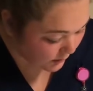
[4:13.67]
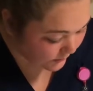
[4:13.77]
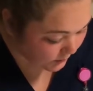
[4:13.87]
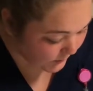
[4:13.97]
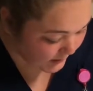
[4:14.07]

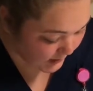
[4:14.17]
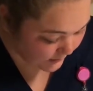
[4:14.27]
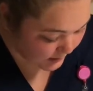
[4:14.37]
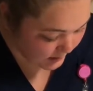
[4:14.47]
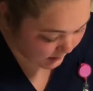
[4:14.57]

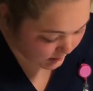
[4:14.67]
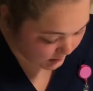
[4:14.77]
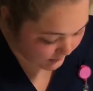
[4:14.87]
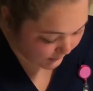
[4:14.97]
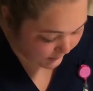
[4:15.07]

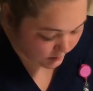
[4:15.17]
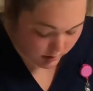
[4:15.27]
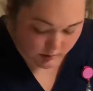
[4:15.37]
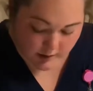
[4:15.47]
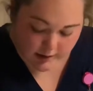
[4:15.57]

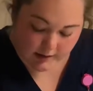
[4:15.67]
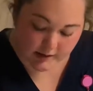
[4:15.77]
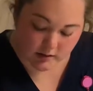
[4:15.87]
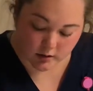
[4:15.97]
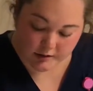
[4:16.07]
4176352, and he
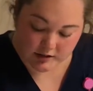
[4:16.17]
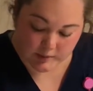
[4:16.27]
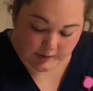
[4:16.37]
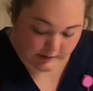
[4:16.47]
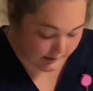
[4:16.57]
is allergic to
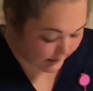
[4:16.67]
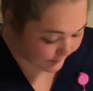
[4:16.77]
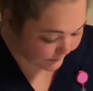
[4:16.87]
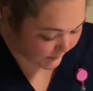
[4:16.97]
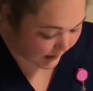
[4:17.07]
penicillin.
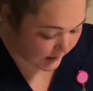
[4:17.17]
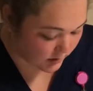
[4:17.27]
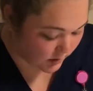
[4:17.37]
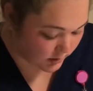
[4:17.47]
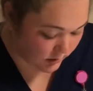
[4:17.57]
That is
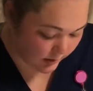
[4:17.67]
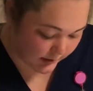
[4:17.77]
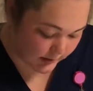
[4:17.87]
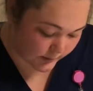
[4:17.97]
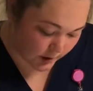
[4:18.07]
also on
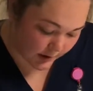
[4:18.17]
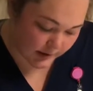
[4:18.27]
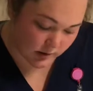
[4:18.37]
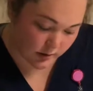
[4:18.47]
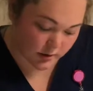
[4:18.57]
his MAR.
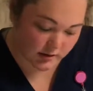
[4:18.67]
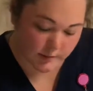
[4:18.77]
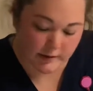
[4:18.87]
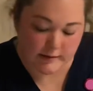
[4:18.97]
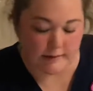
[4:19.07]
He's allergic to
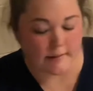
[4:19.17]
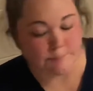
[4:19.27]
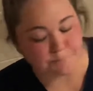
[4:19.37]
penicillin.